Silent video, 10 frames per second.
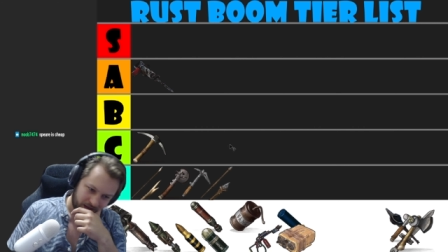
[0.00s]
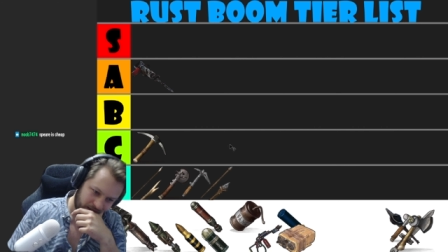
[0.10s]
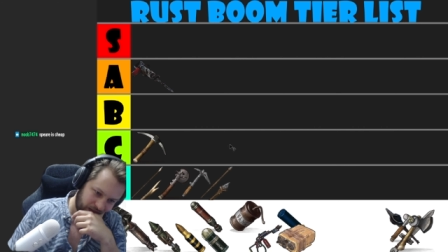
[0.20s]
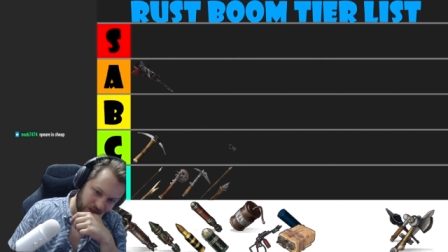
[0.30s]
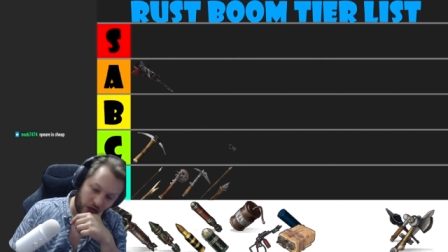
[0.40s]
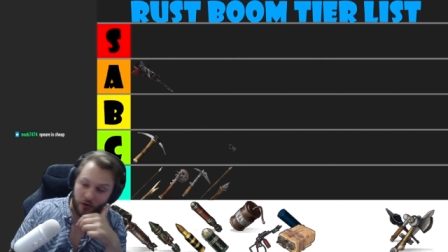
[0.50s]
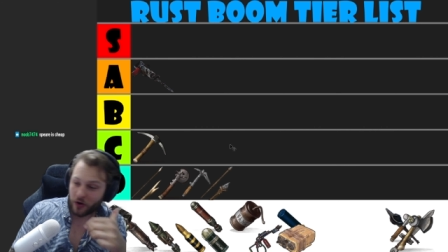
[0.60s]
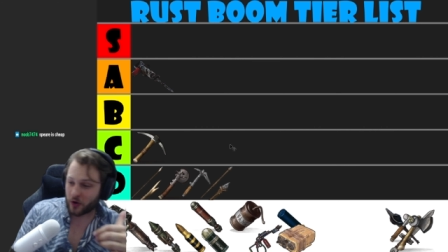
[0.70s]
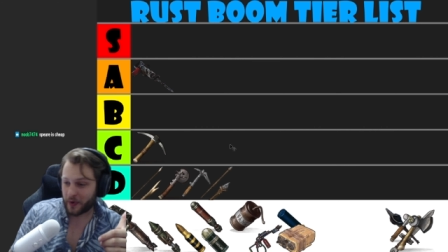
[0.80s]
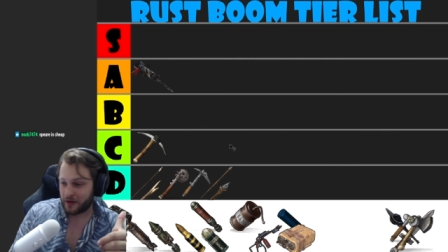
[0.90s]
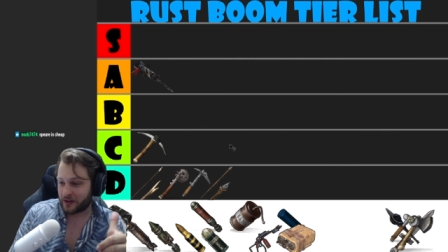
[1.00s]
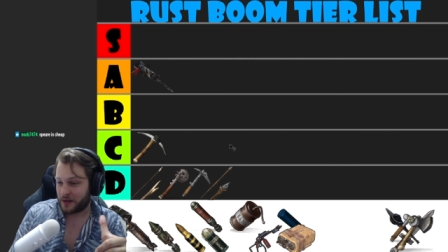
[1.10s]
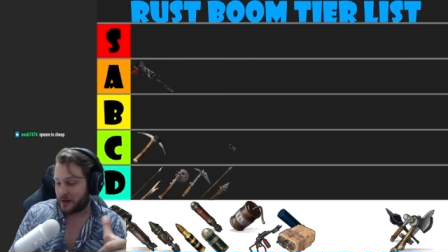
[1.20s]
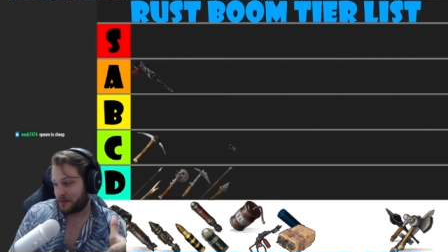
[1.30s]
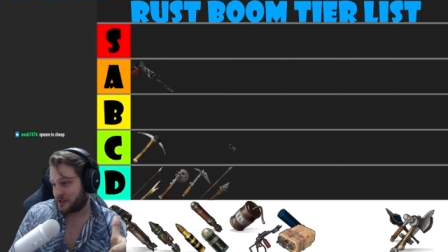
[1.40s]
No rock or bone
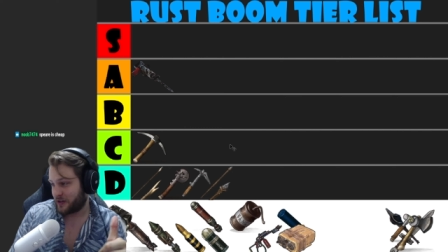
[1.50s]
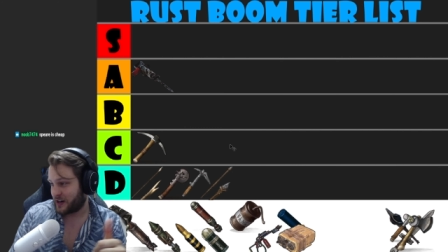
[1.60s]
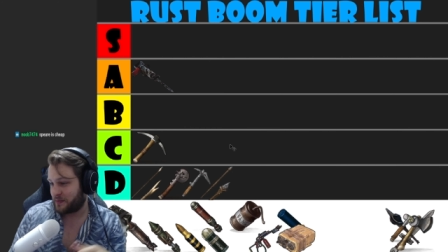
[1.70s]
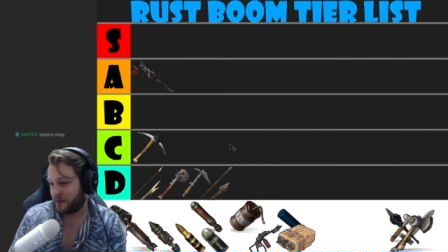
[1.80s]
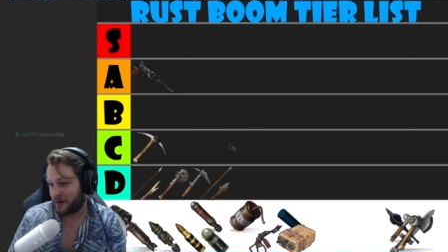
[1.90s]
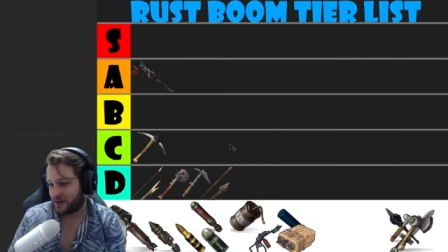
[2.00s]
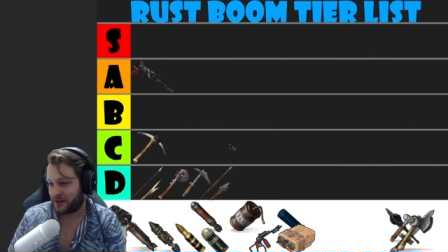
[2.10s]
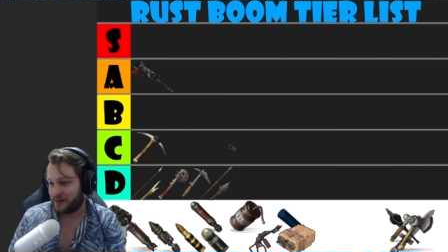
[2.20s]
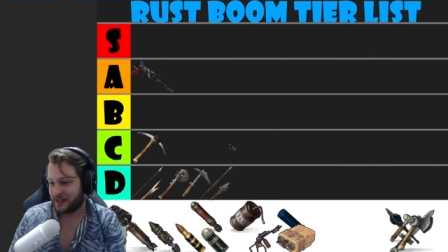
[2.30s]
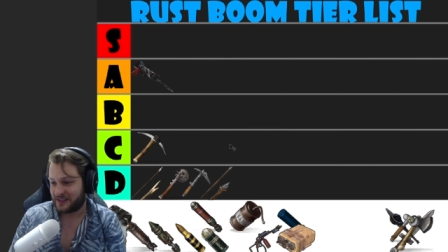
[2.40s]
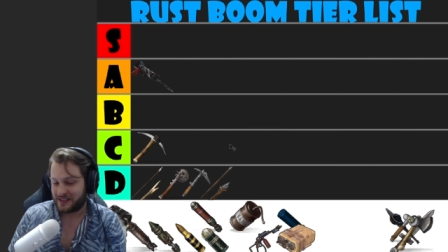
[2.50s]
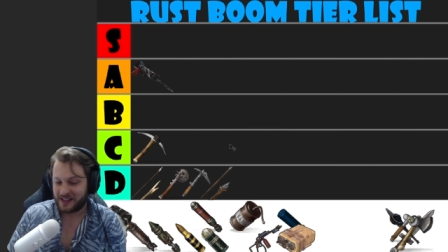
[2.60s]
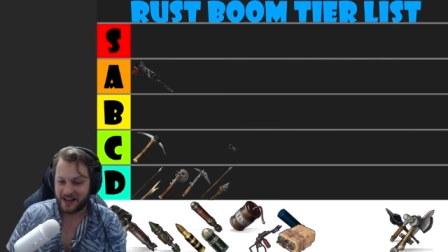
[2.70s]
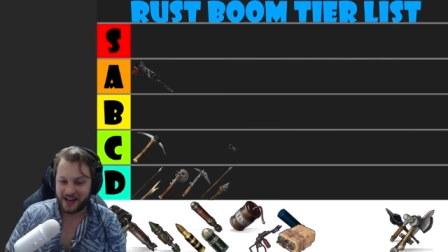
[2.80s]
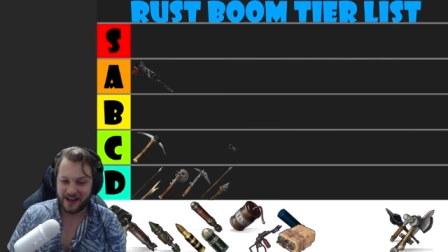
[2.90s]
club. I'm sorry I didn't put bone club in.
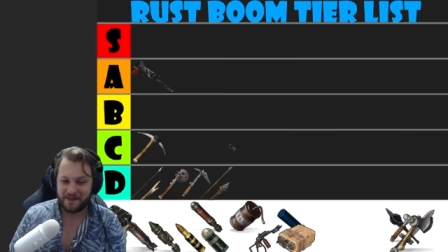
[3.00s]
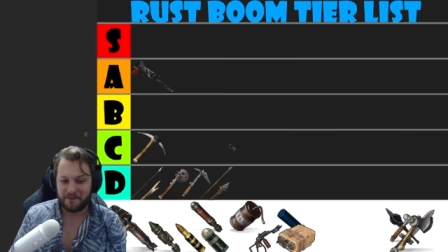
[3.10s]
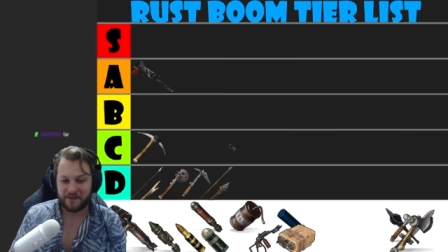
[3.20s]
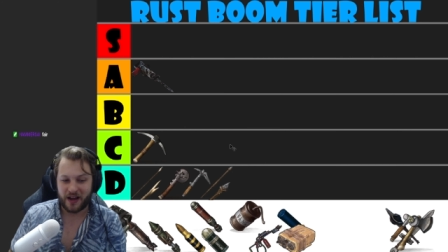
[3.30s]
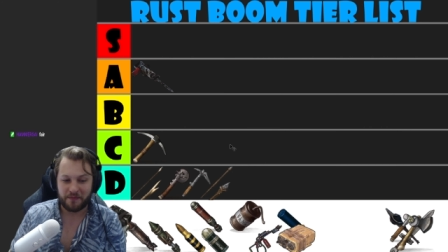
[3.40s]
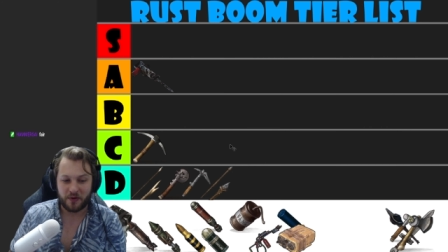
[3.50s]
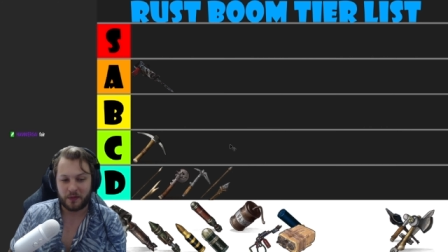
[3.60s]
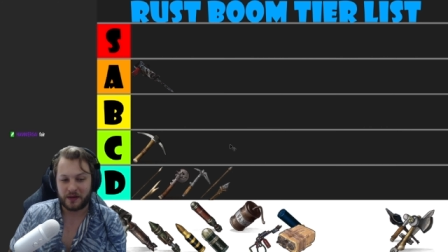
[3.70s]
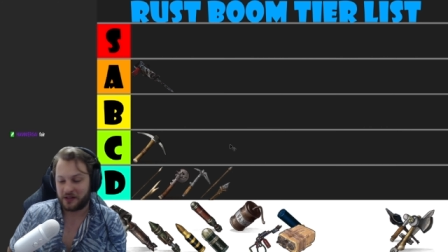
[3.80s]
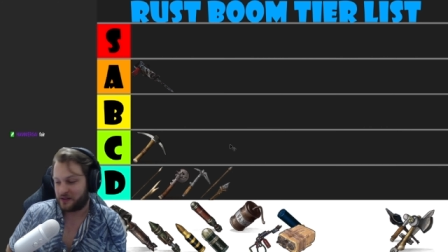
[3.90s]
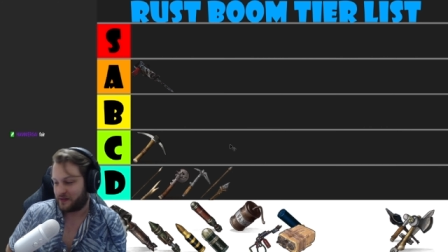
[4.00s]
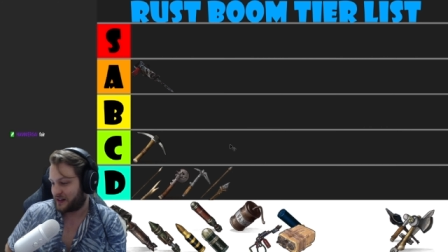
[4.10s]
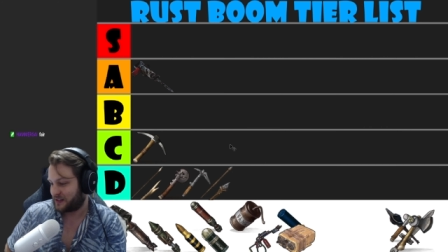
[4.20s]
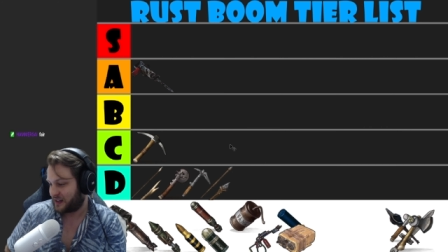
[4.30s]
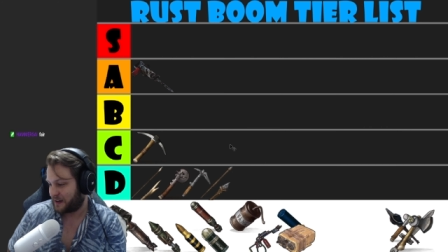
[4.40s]
I probably could have
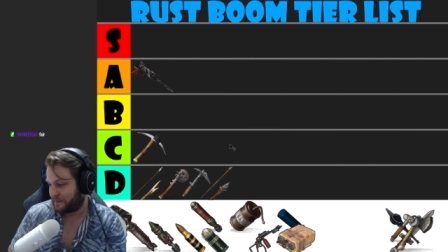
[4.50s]
added that.